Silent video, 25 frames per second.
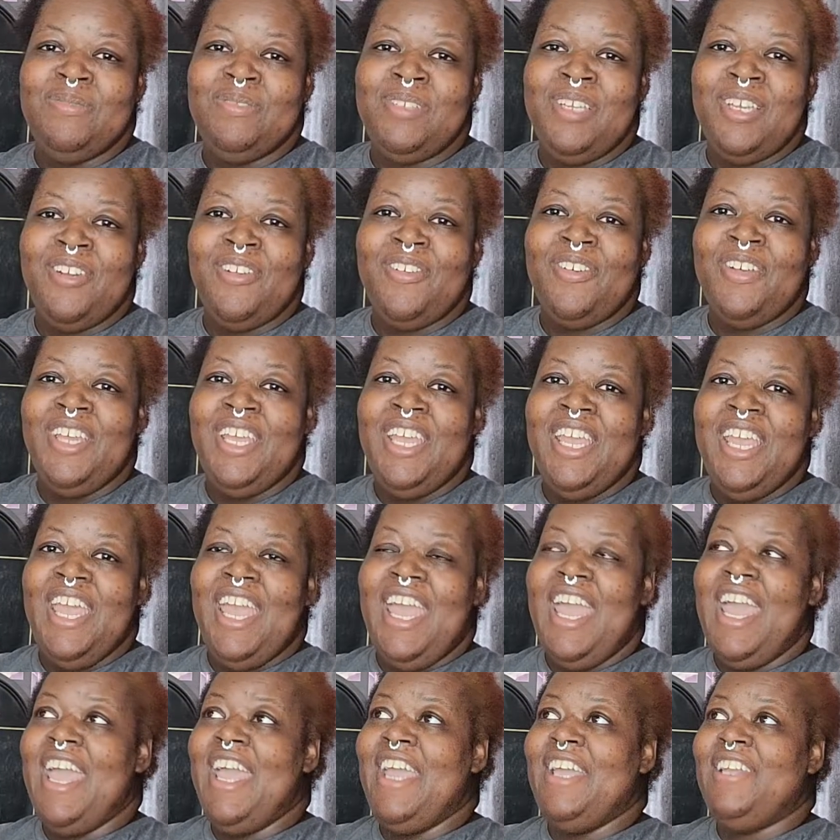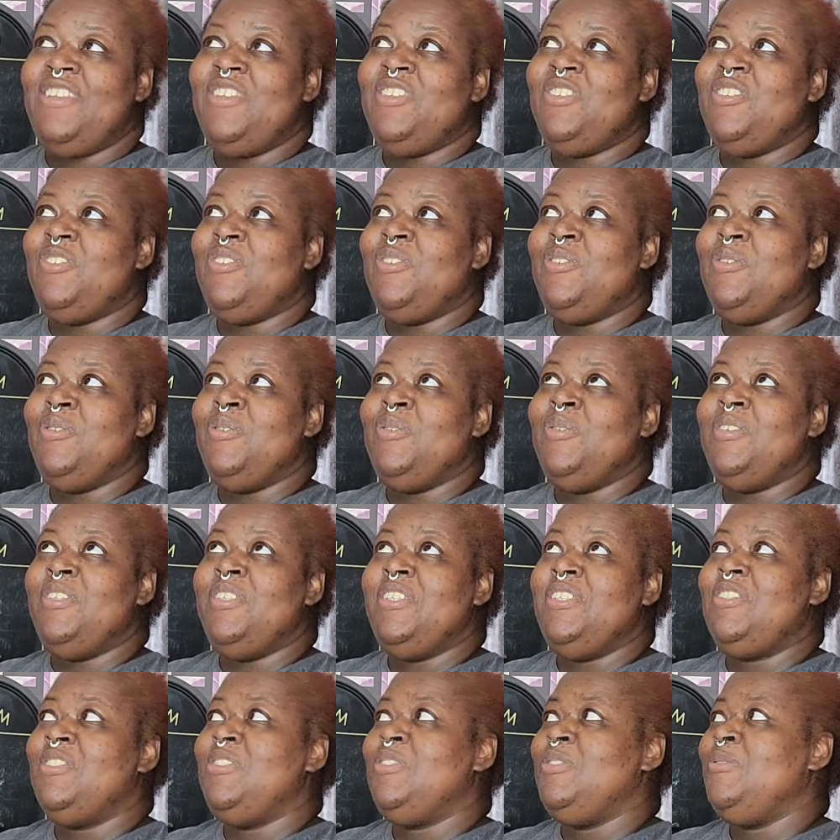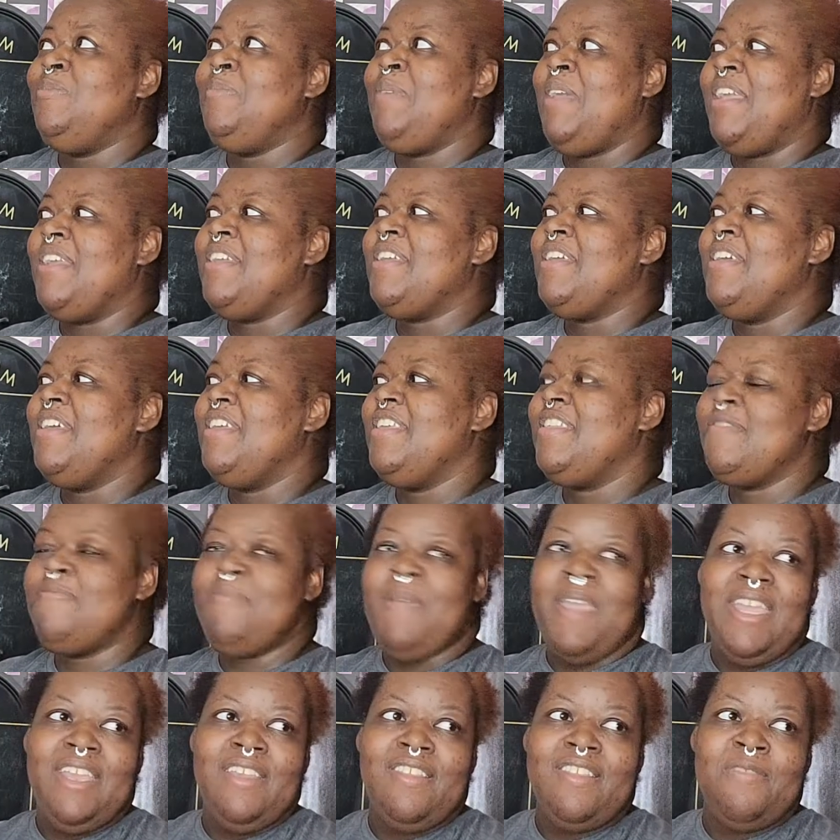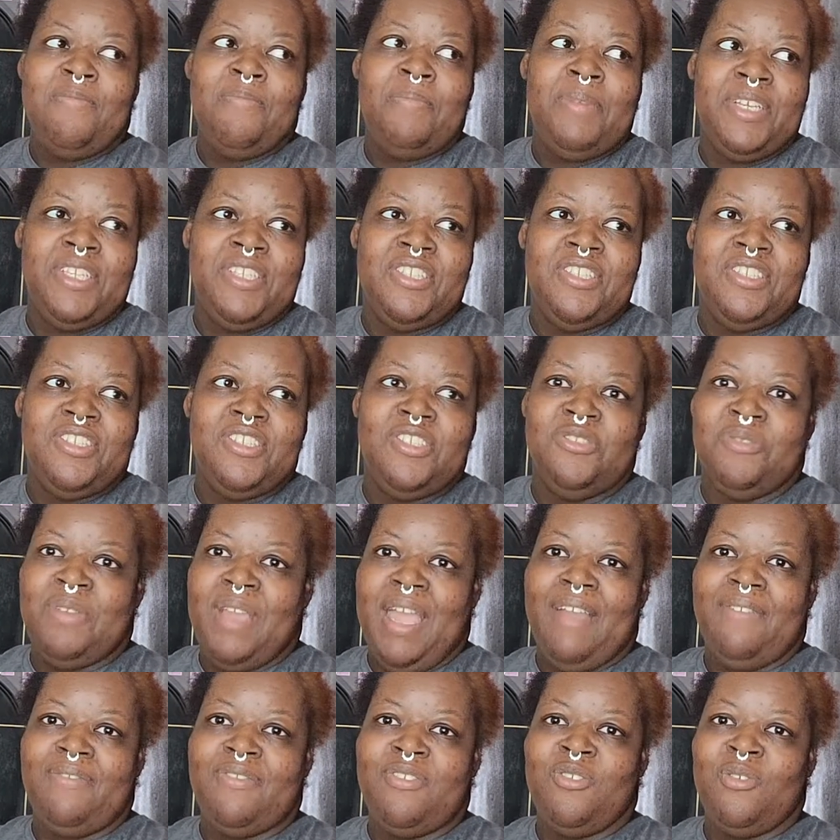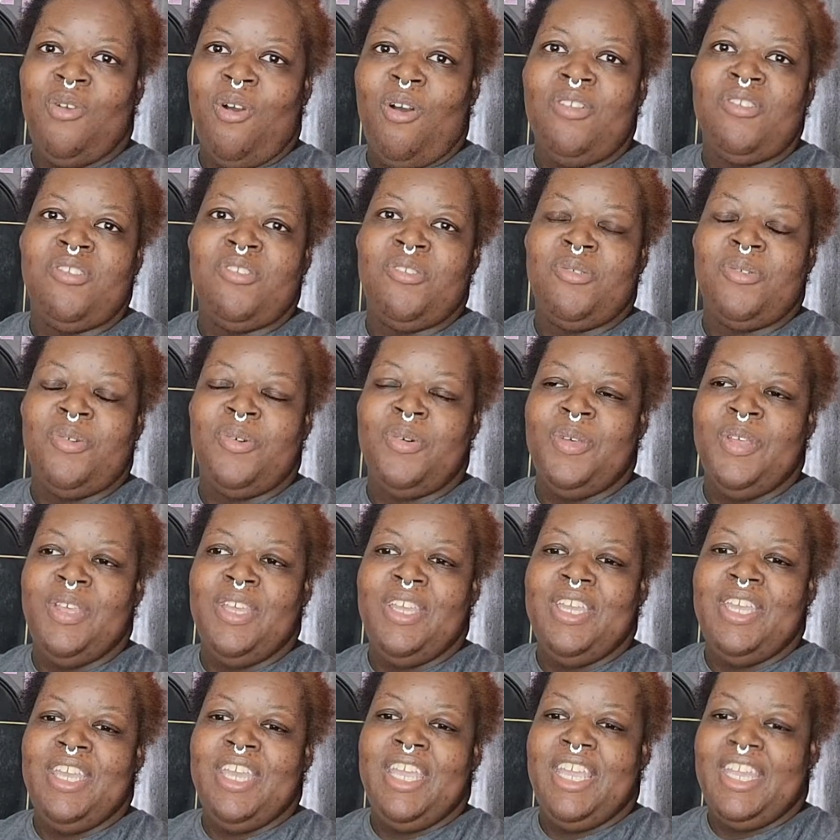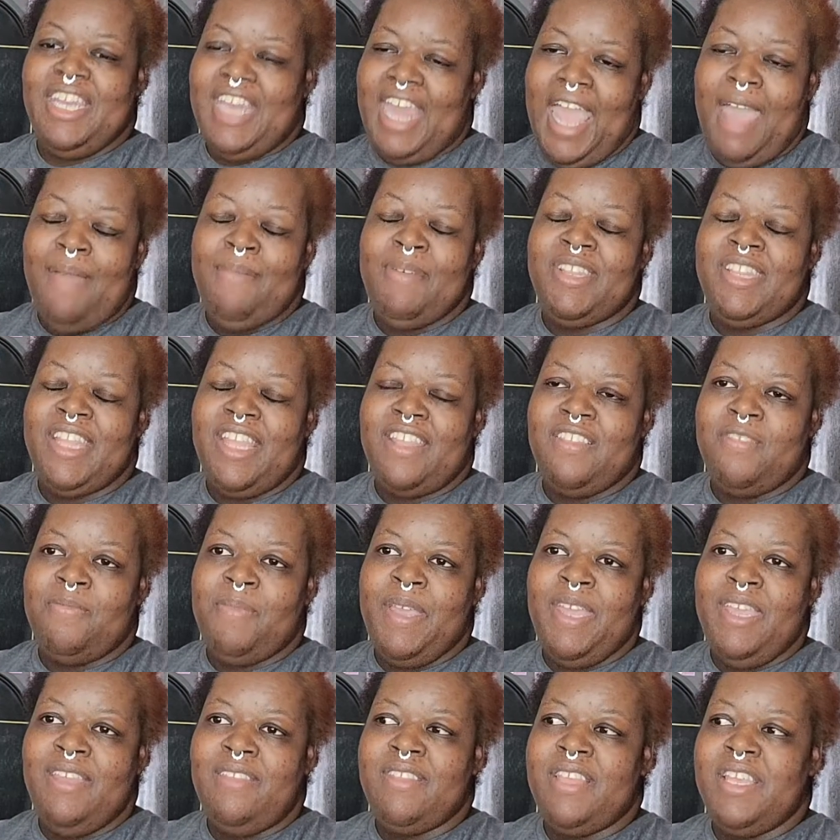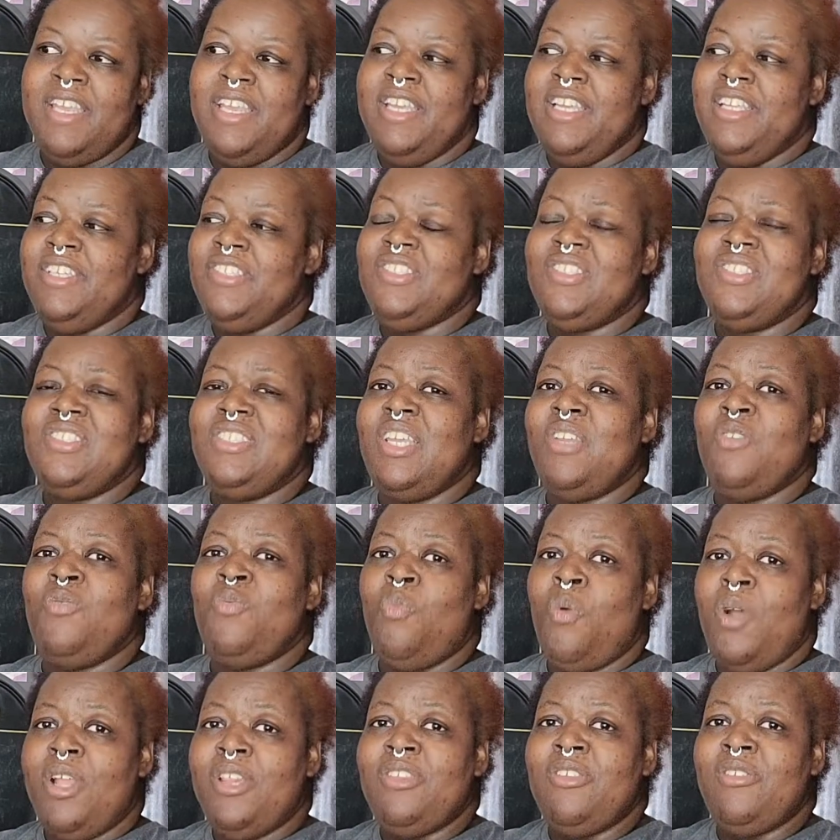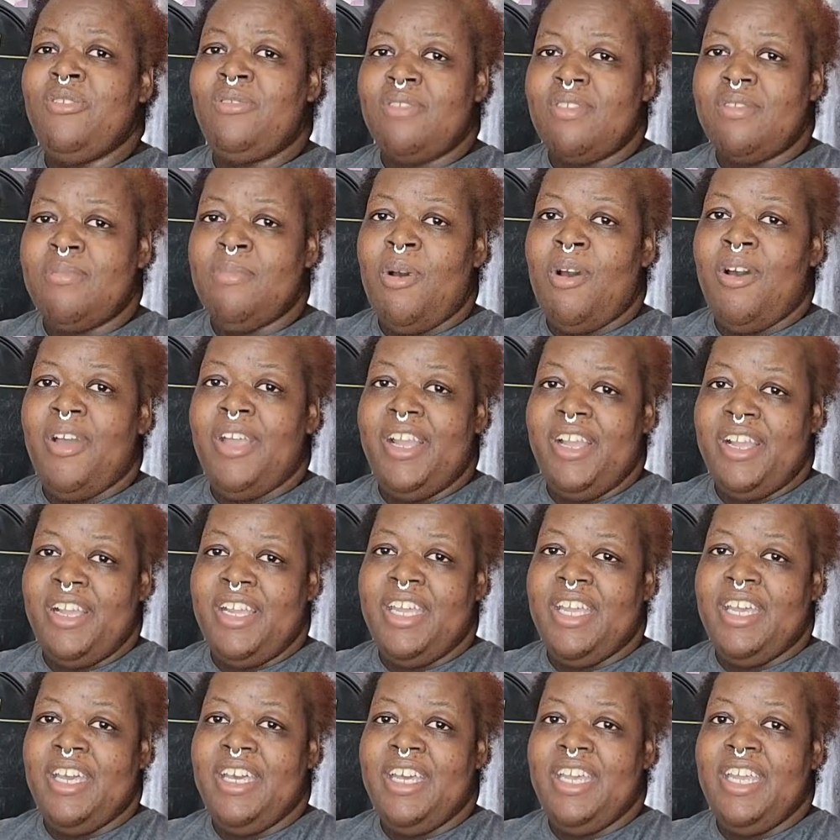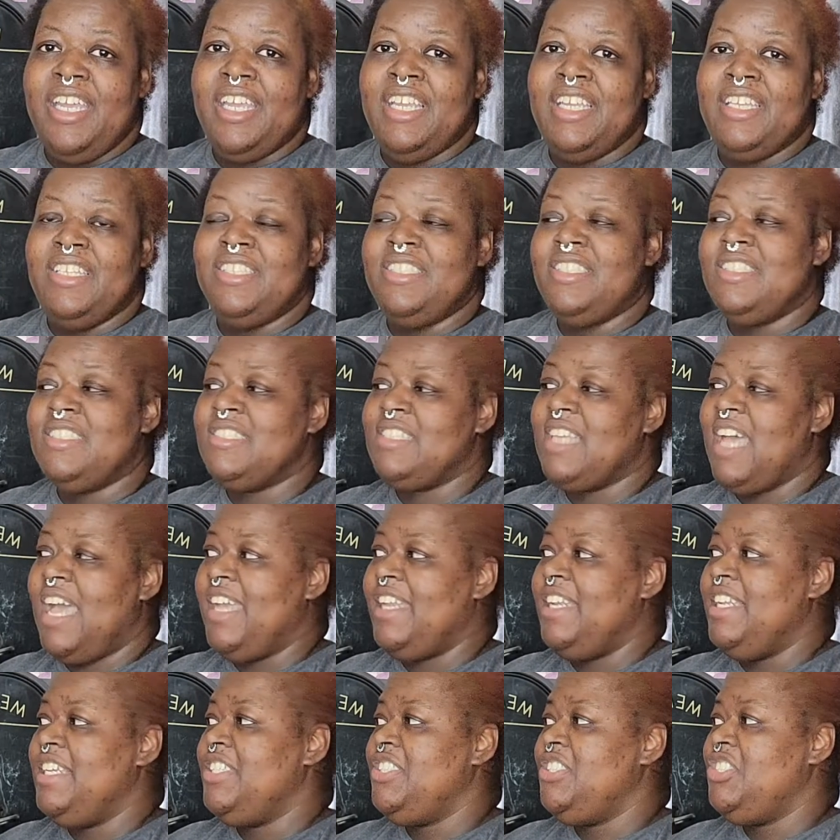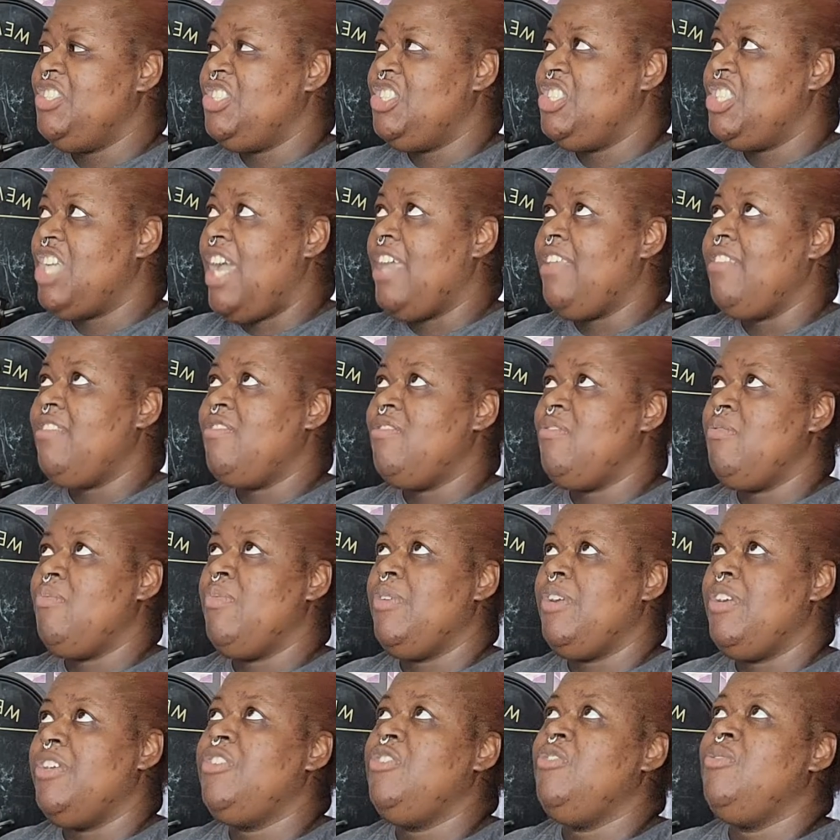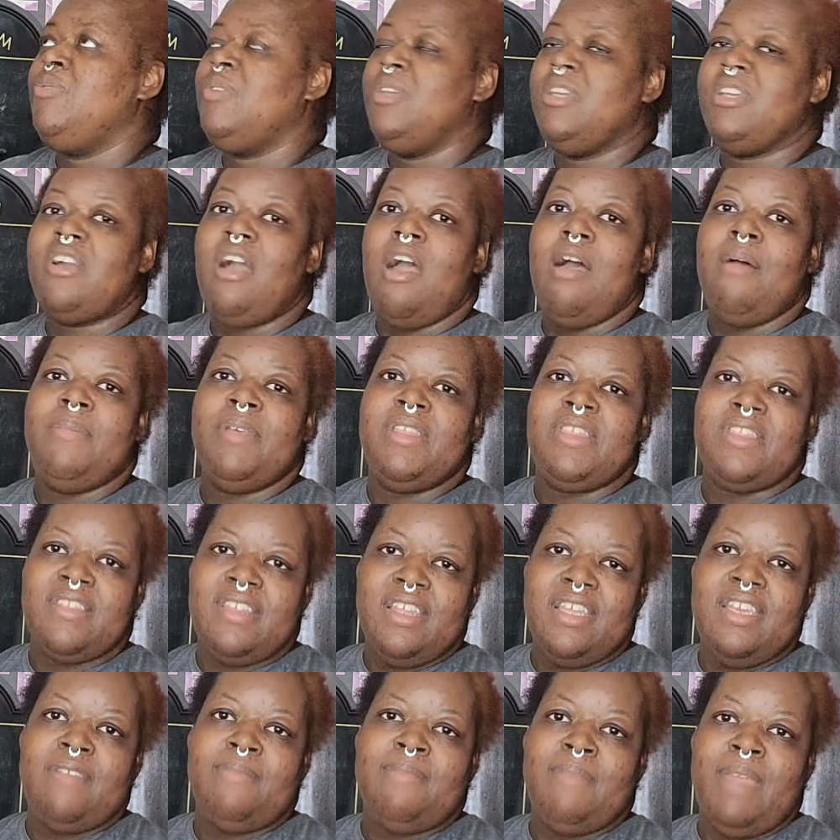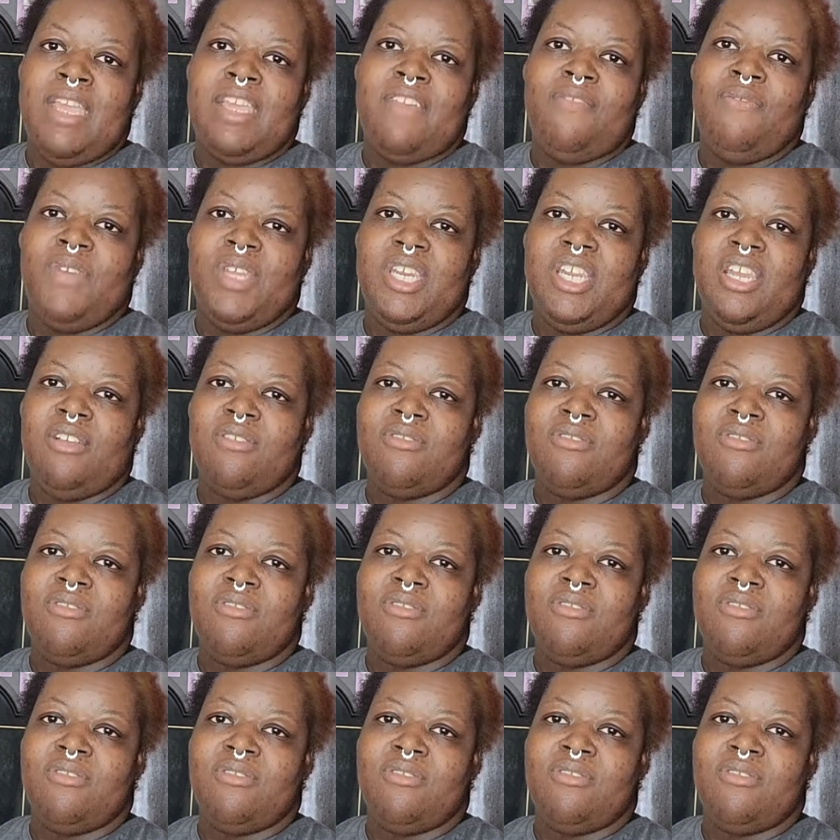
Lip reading: channel and you need to make space, but you have to also inhabit that space, just take one little small area and design it just where you can come and sit and make a video.